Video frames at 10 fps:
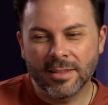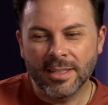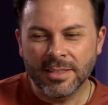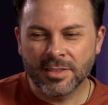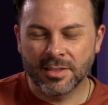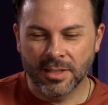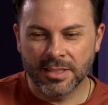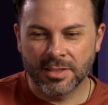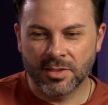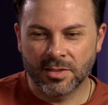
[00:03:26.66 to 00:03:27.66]

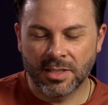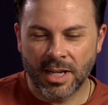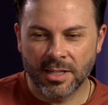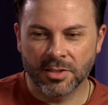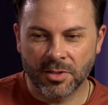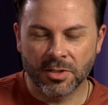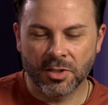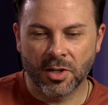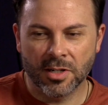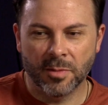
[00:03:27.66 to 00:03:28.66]
let's kind of start to
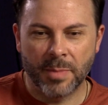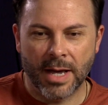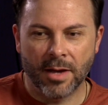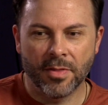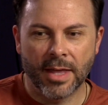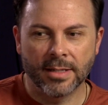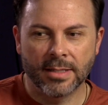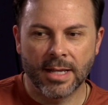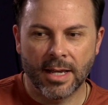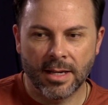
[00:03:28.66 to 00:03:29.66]
talk about that
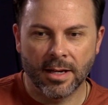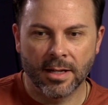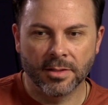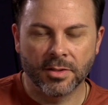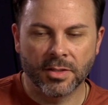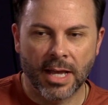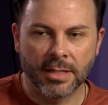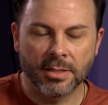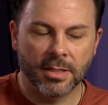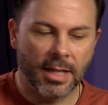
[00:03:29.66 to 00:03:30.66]
day on
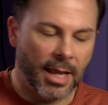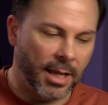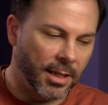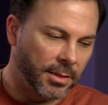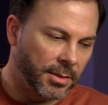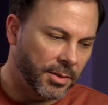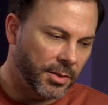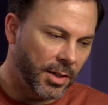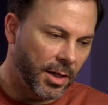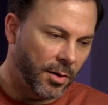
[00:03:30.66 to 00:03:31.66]
set and
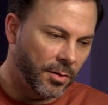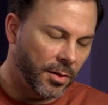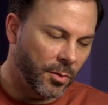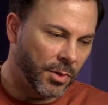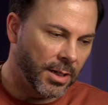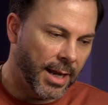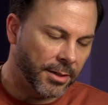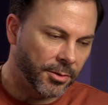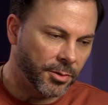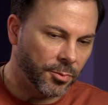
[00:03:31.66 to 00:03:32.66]
when an
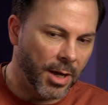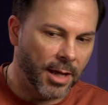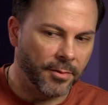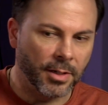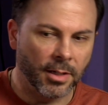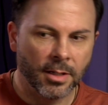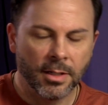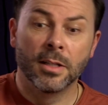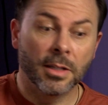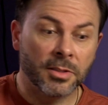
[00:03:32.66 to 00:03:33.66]
actor is arriving.
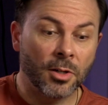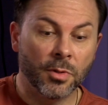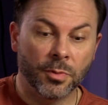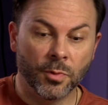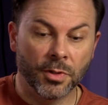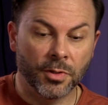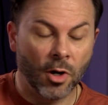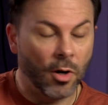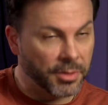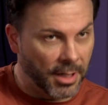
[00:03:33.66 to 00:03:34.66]
Let's start with
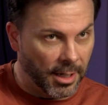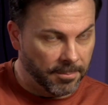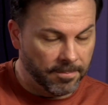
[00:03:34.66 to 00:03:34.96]
call time.